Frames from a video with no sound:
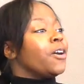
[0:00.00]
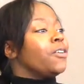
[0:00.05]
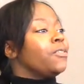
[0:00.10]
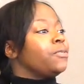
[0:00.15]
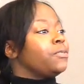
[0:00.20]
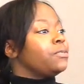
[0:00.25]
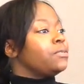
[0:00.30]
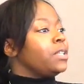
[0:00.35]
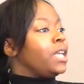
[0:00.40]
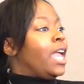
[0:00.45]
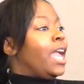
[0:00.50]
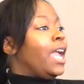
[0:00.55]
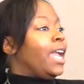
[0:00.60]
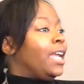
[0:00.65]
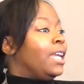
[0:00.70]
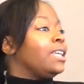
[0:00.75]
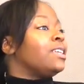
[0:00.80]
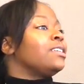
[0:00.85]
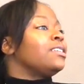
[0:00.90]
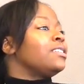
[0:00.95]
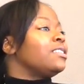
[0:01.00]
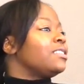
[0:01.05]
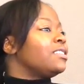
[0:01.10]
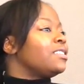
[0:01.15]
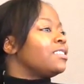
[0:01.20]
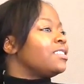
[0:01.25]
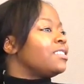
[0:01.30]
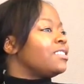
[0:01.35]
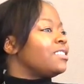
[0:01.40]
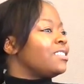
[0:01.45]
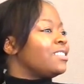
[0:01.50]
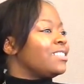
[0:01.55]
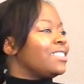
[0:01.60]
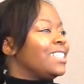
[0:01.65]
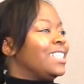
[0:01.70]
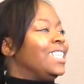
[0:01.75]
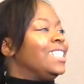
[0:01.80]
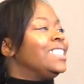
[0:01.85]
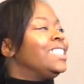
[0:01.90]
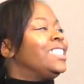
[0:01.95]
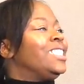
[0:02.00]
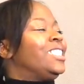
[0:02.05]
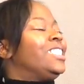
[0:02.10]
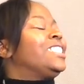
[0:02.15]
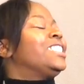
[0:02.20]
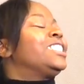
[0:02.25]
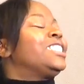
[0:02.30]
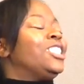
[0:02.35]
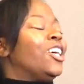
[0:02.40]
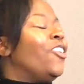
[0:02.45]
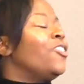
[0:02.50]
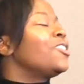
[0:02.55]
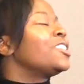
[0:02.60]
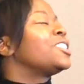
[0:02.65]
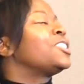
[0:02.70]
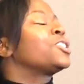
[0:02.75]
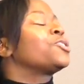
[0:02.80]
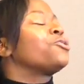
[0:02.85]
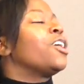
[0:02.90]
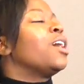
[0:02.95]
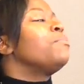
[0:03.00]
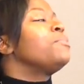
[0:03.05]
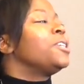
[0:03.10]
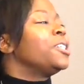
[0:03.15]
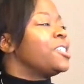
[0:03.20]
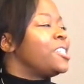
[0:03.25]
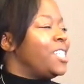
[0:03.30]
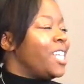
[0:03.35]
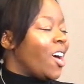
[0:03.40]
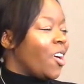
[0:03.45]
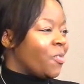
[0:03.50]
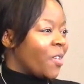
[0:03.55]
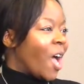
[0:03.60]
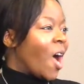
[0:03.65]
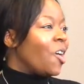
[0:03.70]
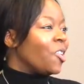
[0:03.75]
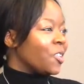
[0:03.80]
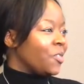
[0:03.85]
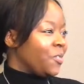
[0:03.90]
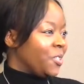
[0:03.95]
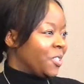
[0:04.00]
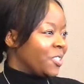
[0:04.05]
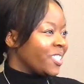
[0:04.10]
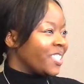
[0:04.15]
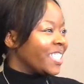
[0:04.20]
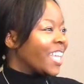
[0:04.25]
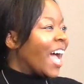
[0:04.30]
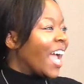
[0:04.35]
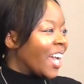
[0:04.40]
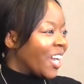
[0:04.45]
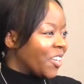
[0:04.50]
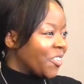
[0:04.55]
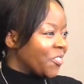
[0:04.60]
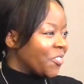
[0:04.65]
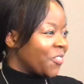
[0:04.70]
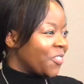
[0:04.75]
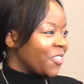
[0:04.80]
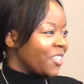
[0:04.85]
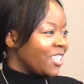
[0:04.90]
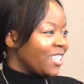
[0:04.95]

of, hey, don't scrub yourself out of your life,